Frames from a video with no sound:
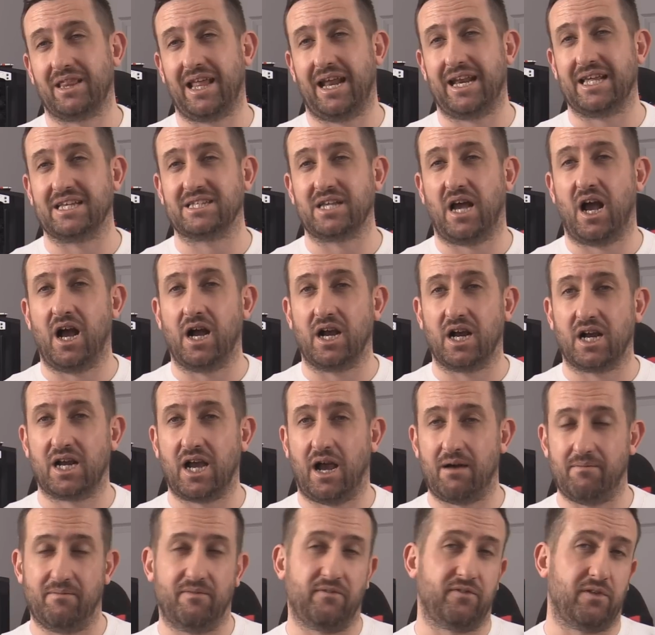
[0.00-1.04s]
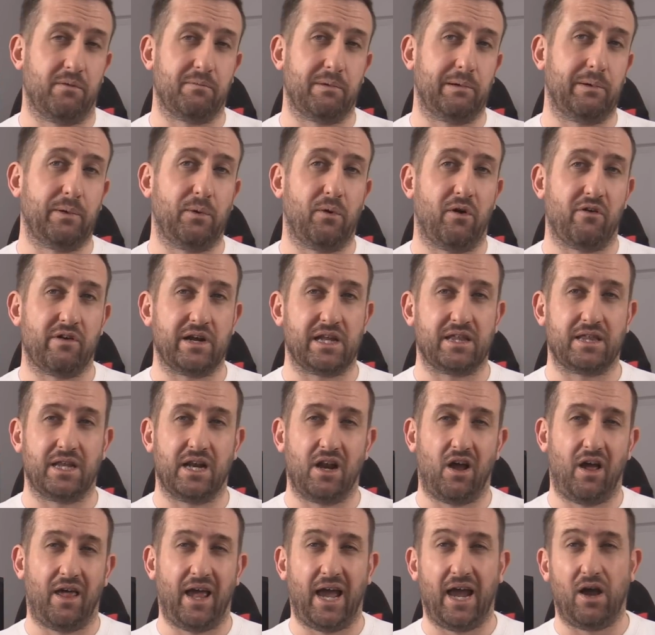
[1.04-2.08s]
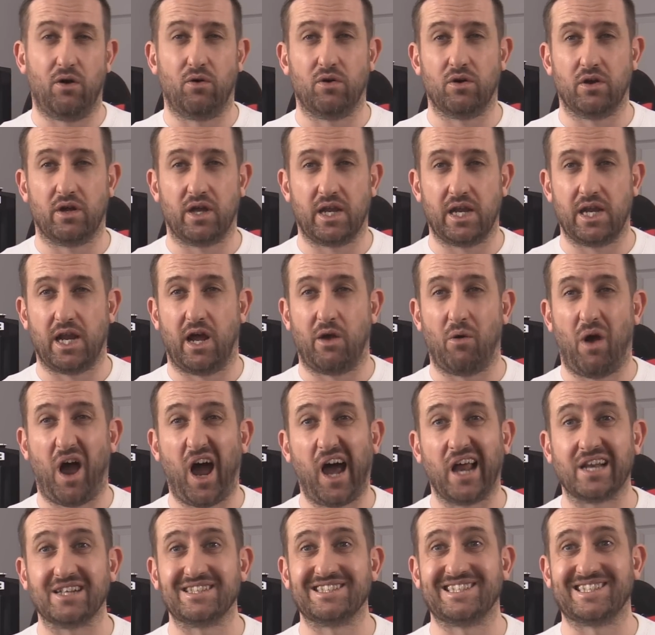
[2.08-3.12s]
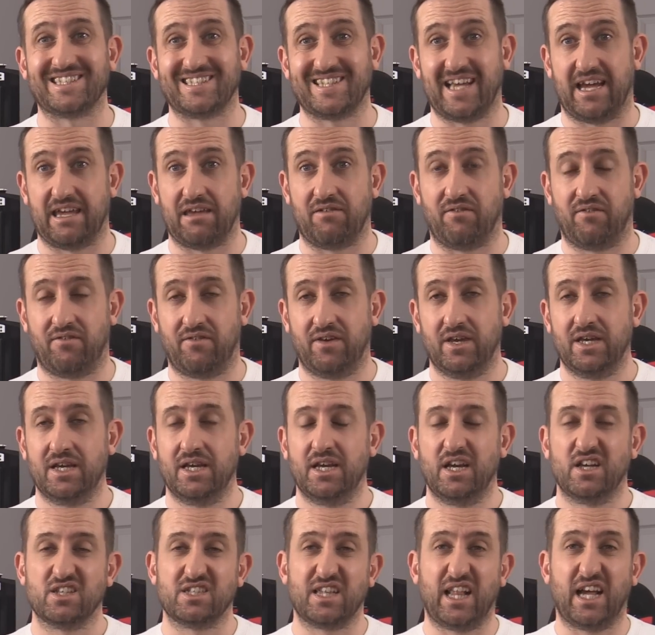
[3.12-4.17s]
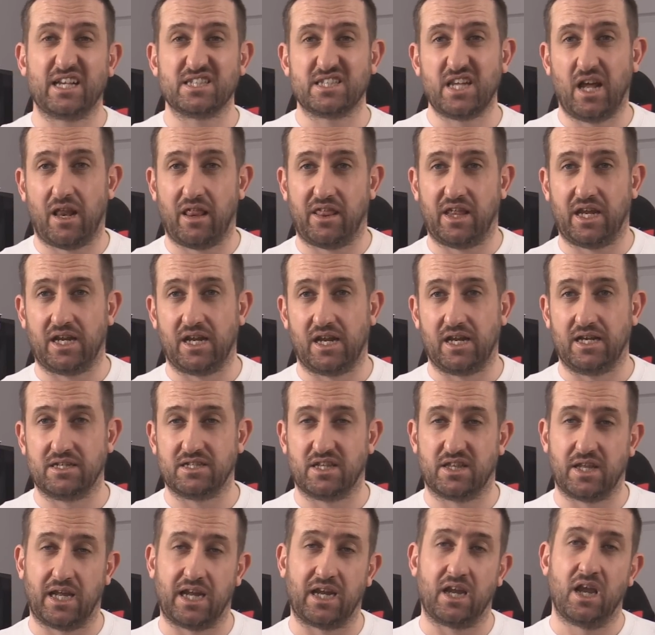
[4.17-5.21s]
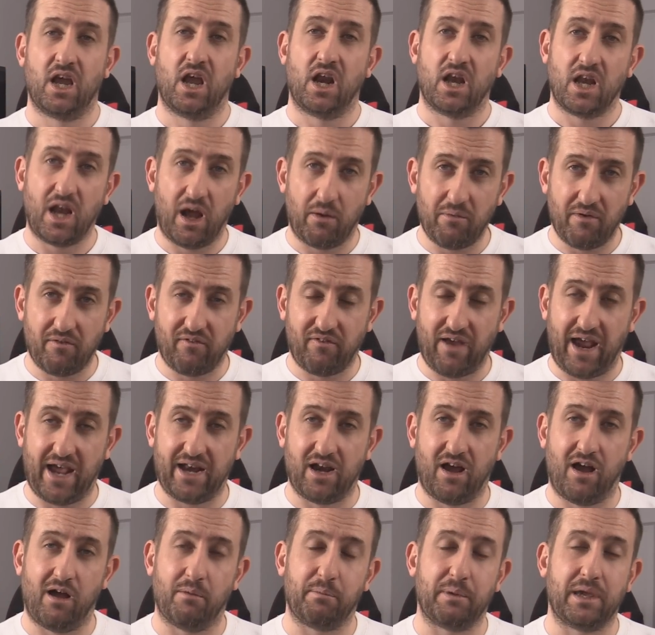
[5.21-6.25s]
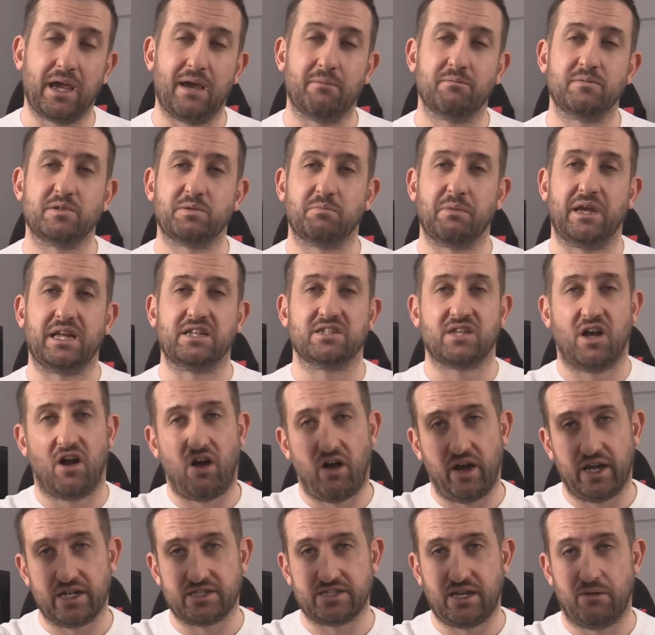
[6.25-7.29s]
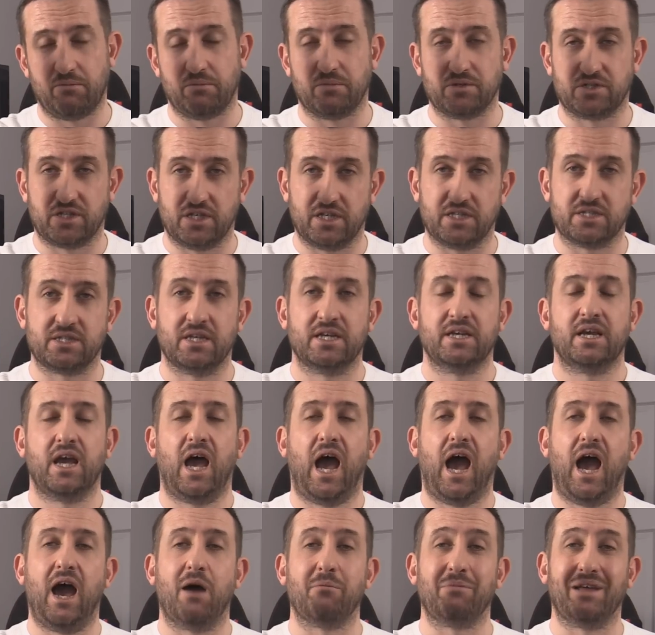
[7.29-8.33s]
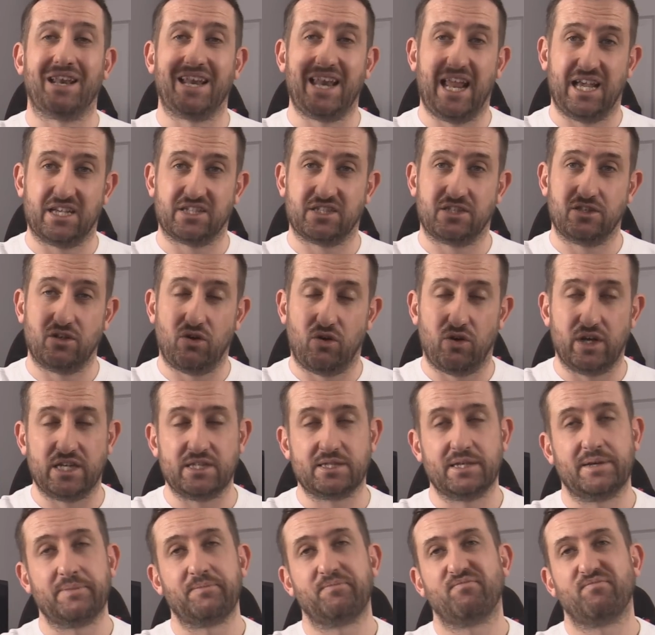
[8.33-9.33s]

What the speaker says: that it's uncomfortable or anything like that, or, you know, unsafe. So that's the other thing that you need to think. Lower fan RPMs means higher temperatures, but less noise.